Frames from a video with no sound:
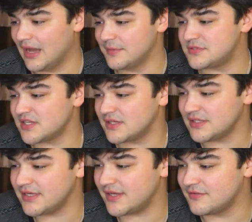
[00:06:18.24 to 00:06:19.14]
I'm
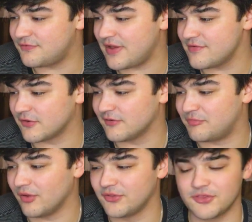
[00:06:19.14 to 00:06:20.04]
subtly in favor of
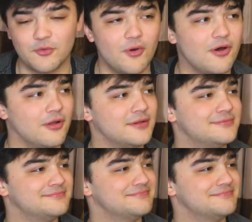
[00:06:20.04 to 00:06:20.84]
building the wall.